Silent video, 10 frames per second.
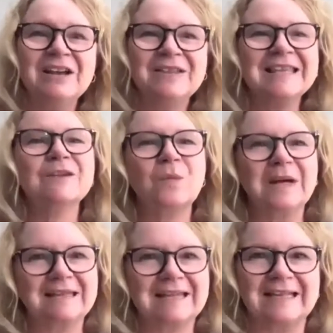This is
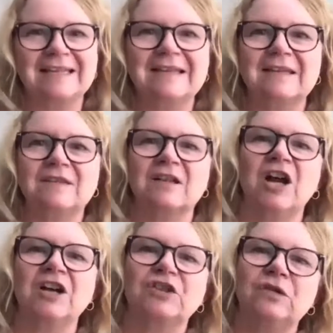one study. This is a
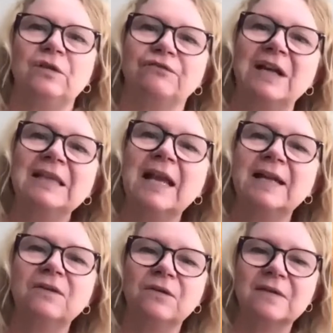longitudinal
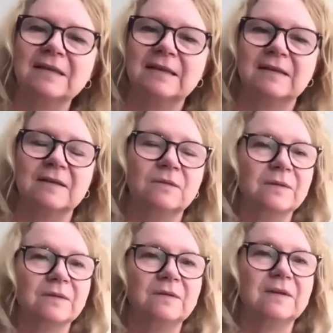frontline nurses. This is
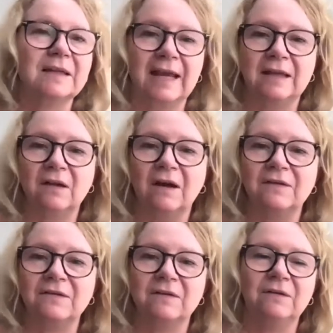with Susan and
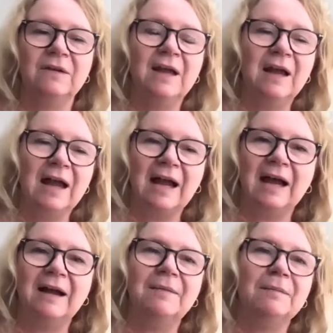also
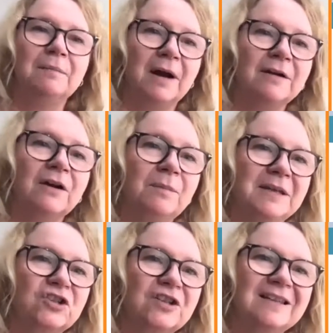Margot
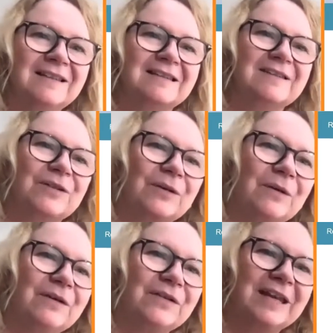Mission. This is
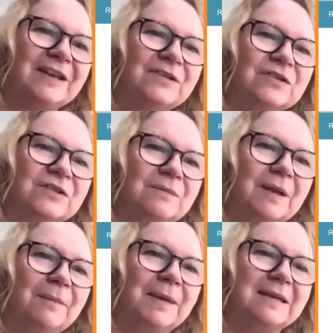her over here. She's
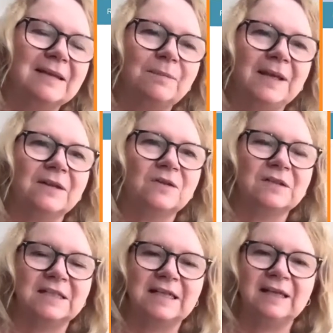an amazing
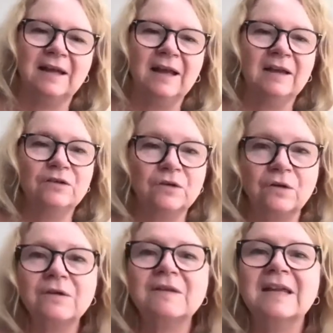PhD
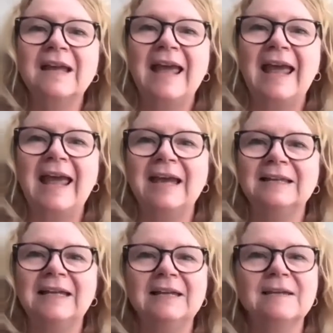nurse.
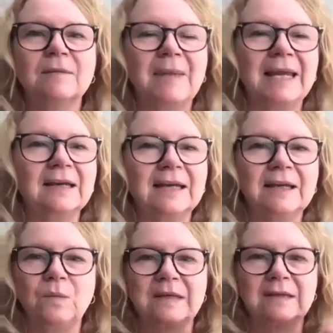And it is a mega
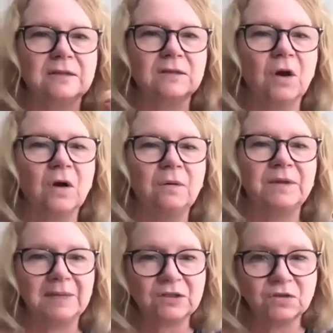kit. We send
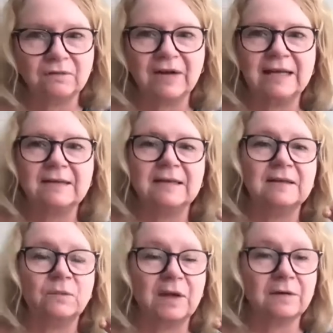home the Mitra
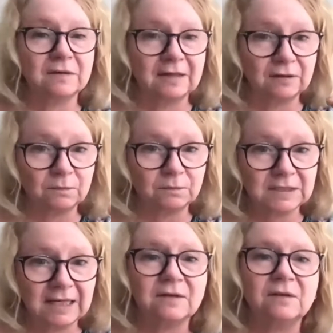devices. We also send home
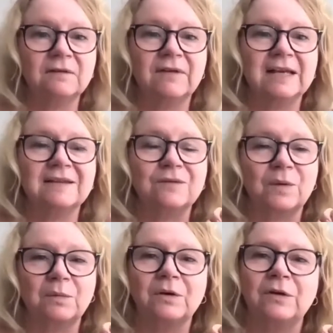Tazel devices
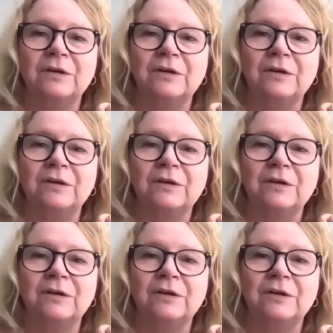where we're